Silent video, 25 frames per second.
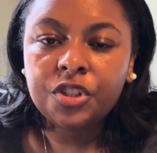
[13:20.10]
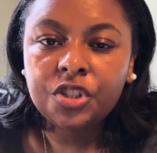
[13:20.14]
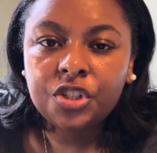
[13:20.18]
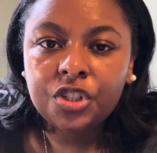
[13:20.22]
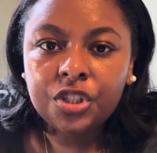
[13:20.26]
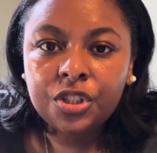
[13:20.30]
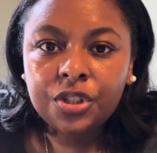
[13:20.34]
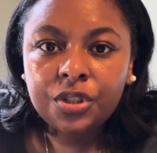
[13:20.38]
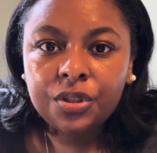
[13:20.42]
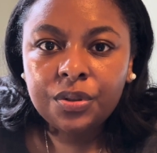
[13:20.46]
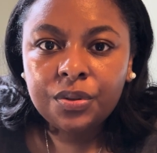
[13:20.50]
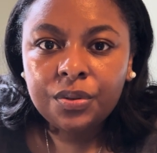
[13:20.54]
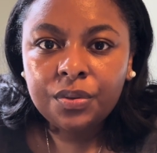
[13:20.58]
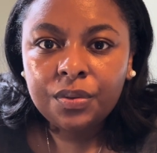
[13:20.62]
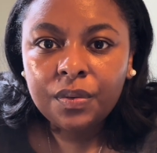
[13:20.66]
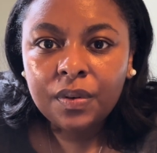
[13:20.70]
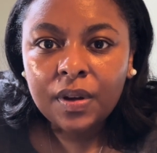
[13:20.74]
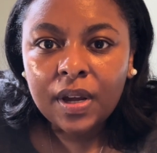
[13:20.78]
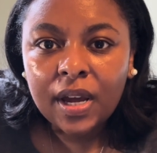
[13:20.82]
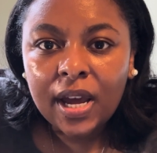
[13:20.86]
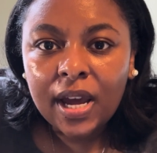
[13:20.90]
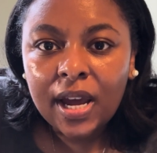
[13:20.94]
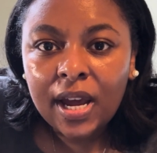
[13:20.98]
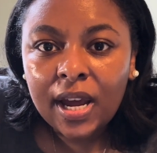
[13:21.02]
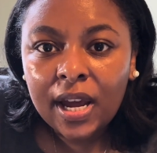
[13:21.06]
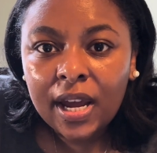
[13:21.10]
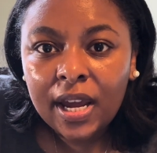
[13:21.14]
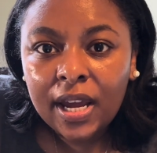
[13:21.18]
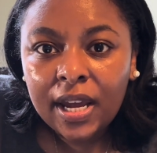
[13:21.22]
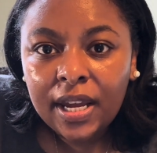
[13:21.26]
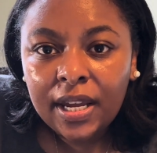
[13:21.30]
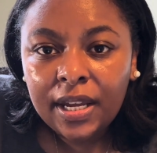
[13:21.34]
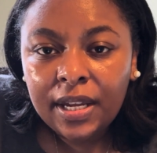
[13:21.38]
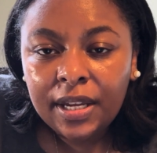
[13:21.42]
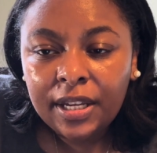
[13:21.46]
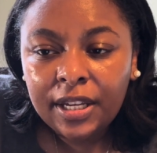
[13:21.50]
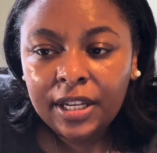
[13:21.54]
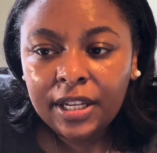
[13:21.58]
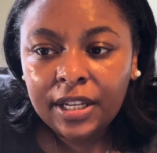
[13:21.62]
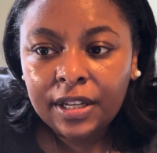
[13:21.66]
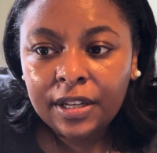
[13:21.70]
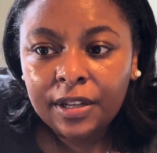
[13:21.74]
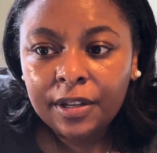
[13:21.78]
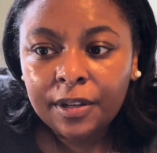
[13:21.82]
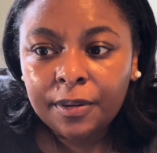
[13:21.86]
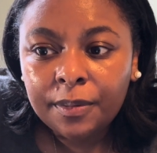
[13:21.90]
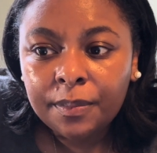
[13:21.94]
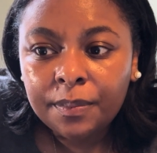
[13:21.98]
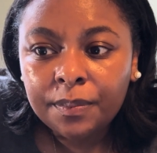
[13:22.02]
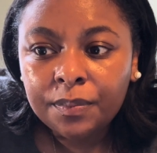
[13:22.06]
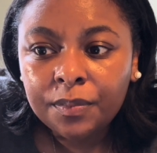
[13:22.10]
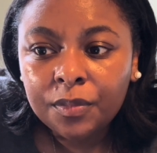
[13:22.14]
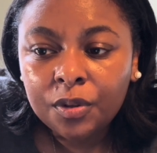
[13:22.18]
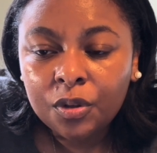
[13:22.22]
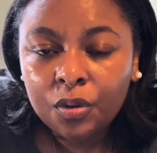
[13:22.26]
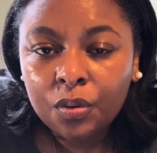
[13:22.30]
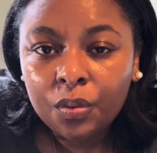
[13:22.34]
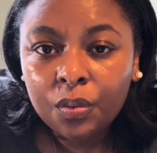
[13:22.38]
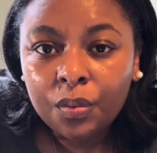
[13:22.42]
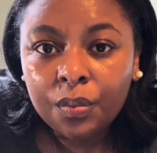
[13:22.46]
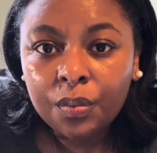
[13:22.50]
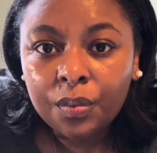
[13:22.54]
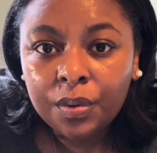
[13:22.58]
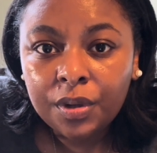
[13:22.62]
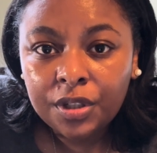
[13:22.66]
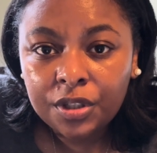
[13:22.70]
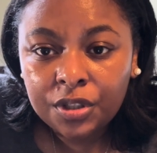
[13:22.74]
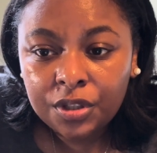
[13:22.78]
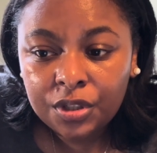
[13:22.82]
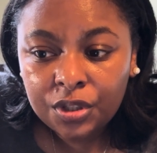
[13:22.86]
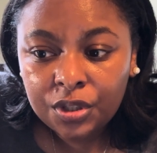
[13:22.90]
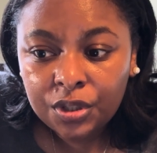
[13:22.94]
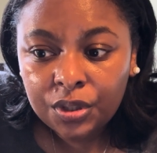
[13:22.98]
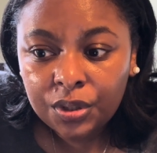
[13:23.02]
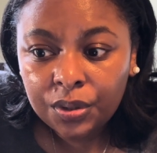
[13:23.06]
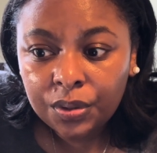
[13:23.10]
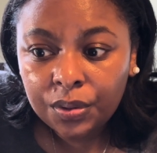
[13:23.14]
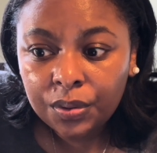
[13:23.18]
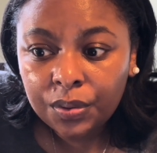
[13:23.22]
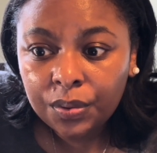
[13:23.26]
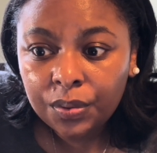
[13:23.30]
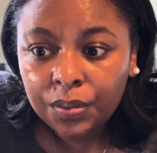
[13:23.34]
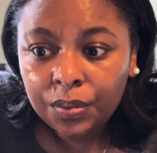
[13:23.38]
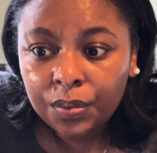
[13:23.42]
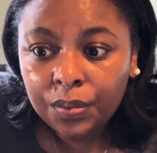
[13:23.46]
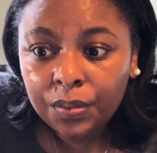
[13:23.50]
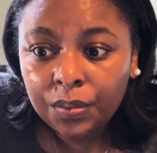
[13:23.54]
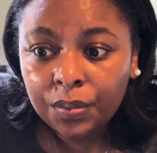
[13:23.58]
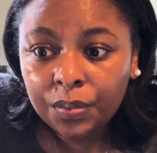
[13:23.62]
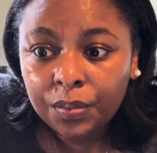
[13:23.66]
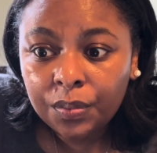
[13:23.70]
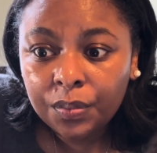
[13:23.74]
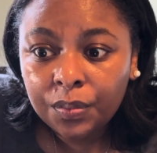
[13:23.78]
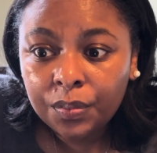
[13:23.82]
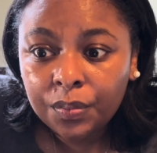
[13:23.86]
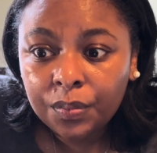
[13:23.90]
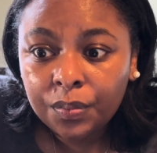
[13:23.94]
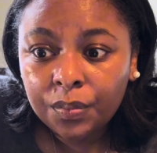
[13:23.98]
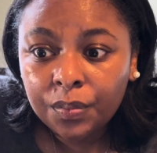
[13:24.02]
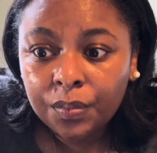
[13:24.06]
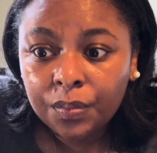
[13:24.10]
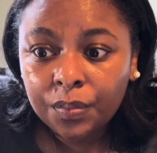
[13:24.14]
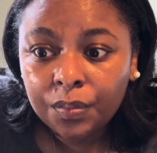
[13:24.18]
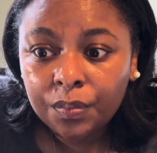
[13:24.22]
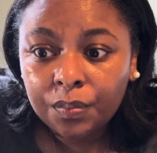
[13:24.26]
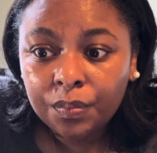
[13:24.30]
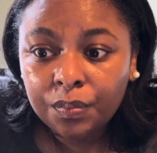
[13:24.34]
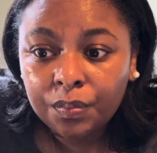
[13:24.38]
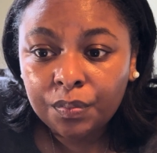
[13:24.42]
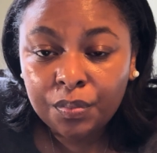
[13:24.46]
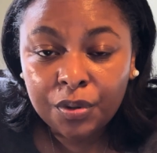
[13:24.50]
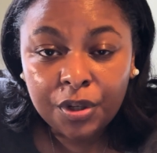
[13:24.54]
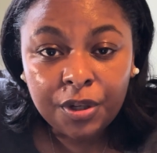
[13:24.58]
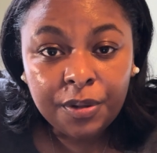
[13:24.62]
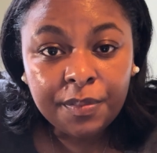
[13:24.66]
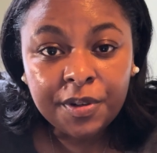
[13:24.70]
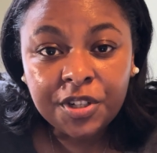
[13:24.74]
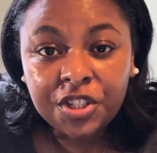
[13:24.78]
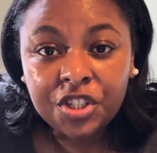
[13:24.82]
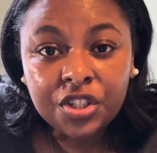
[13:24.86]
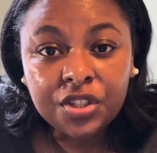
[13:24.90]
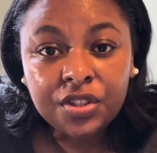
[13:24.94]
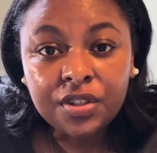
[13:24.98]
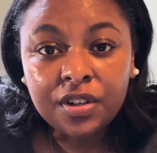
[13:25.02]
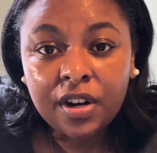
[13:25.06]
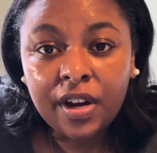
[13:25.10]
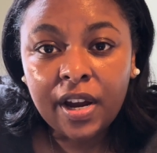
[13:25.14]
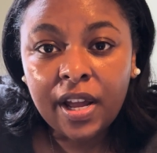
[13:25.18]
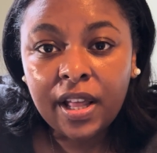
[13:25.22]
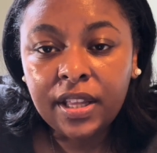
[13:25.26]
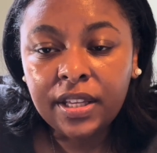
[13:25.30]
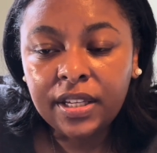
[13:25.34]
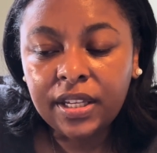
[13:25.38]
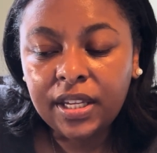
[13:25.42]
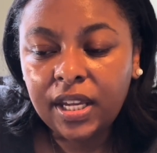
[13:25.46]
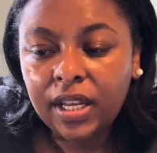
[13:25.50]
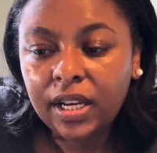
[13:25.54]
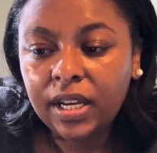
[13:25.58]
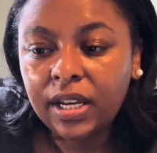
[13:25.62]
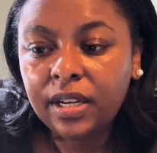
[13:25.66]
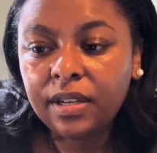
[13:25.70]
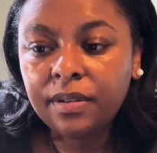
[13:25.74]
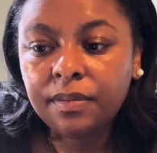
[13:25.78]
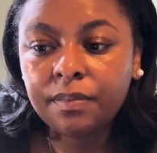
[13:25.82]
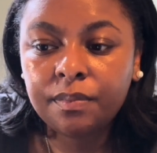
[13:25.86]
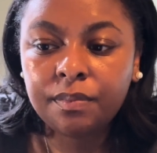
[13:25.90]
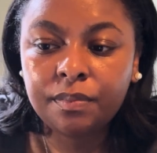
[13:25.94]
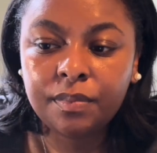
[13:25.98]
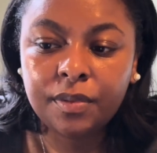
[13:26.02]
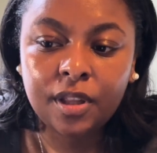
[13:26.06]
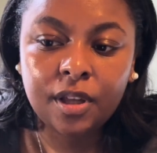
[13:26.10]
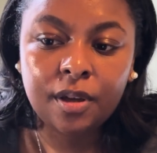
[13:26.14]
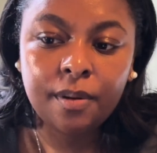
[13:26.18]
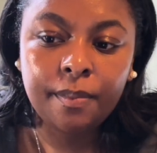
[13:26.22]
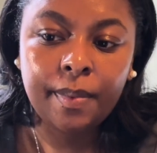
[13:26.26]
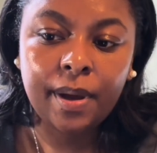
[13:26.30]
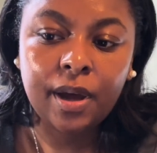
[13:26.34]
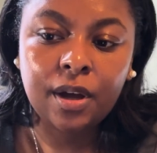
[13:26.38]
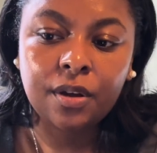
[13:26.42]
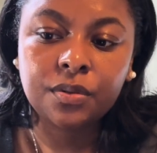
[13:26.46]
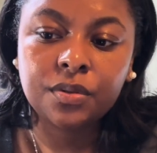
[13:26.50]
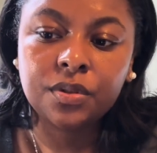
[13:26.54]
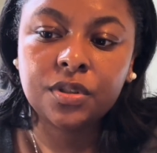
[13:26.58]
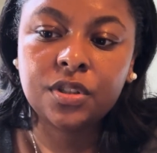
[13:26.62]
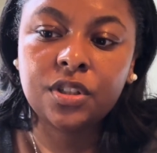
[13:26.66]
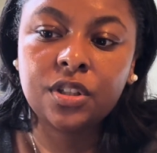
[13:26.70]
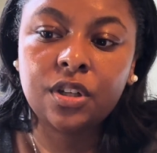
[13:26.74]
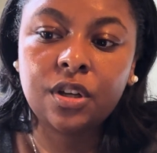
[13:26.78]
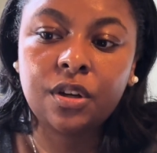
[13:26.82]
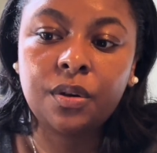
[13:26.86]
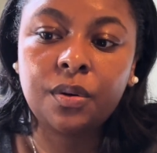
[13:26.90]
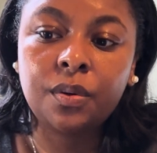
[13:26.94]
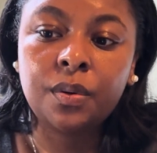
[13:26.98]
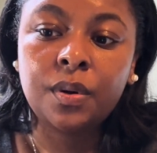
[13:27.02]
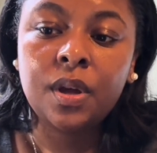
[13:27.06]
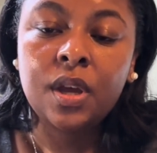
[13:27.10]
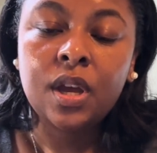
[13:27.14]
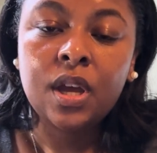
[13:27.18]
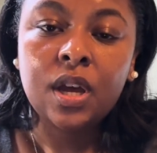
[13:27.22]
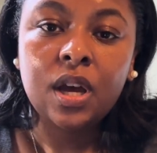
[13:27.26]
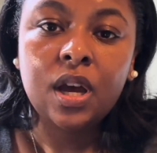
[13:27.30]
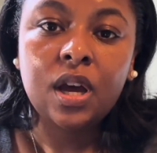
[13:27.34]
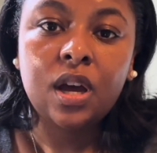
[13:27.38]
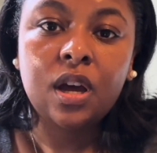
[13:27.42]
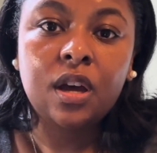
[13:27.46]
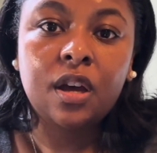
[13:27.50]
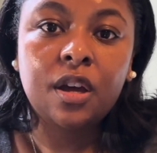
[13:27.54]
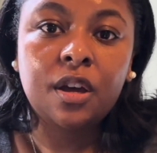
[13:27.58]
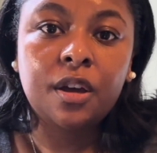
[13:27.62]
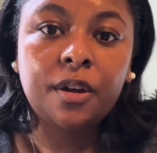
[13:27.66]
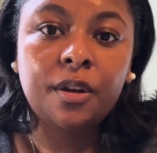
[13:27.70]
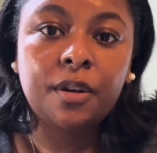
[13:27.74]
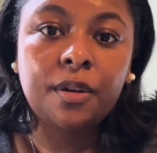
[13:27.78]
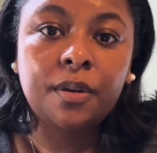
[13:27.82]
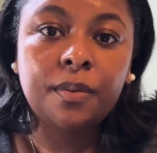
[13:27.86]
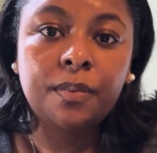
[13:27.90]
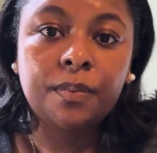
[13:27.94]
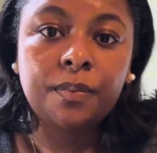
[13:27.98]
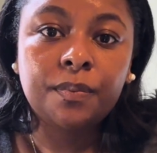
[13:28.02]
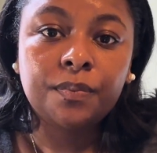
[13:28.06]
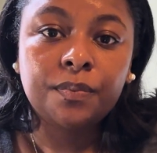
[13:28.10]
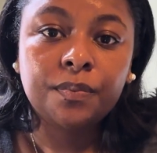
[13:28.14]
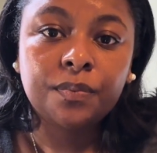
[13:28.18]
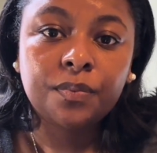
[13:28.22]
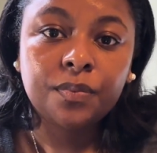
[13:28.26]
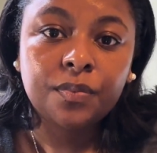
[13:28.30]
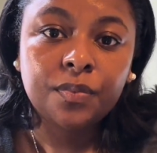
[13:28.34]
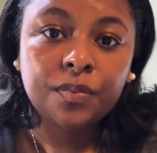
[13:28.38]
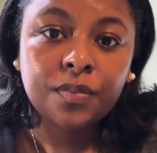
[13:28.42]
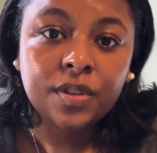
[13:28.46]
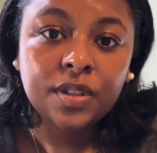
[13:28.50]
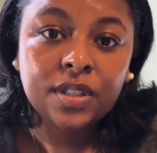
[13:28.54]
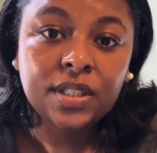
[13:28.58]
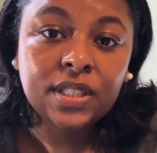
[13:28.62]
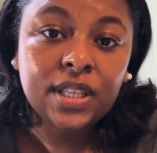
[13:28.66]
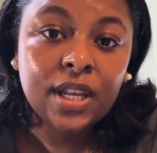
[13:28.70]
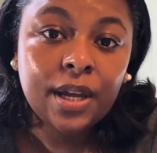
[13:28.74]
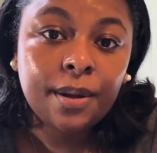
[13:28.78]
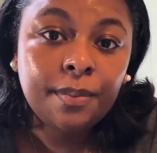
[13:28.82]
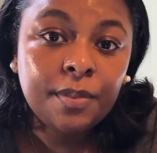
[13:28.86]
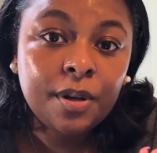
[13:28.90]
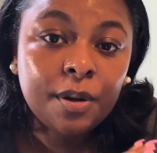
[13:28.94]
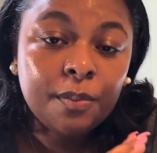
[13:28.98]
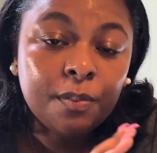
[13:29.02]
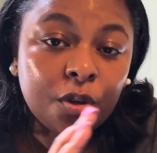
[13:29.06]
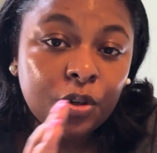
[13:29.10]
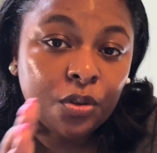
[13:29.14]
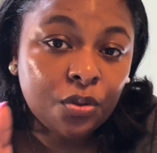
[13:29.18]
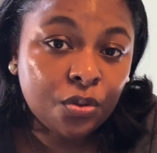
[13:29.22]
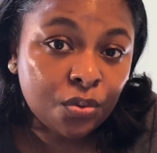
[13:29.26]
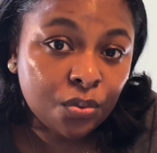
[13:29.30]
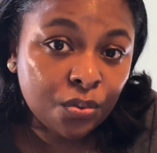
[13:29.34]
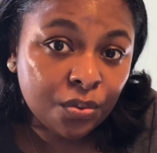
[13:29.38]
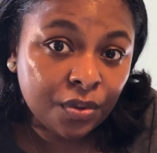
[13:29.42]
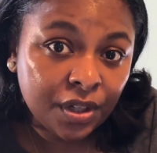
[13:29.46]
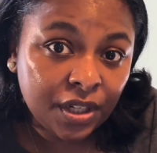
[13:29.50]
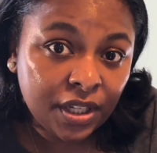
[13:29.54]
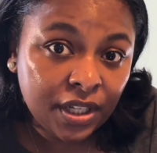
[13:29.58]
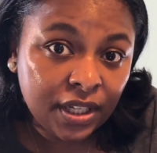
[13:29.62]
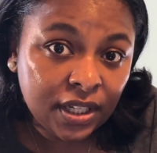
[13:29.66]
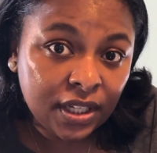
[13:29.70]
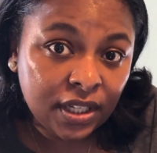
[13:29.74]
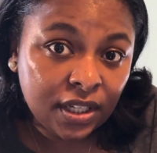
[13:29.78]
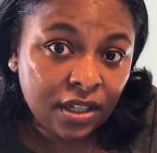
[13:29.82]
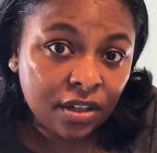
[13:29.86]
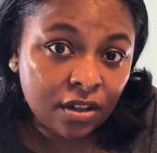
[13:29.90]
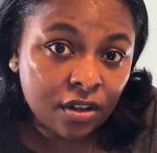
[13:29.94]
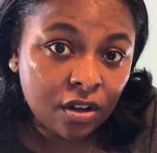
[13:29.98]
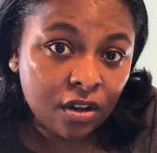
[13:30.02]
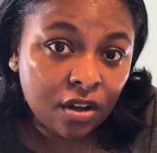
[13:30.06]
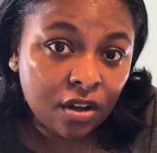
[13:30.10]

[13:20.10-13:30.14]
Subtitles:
June, I am going to pretty much just start allocating the amount. So step number 3,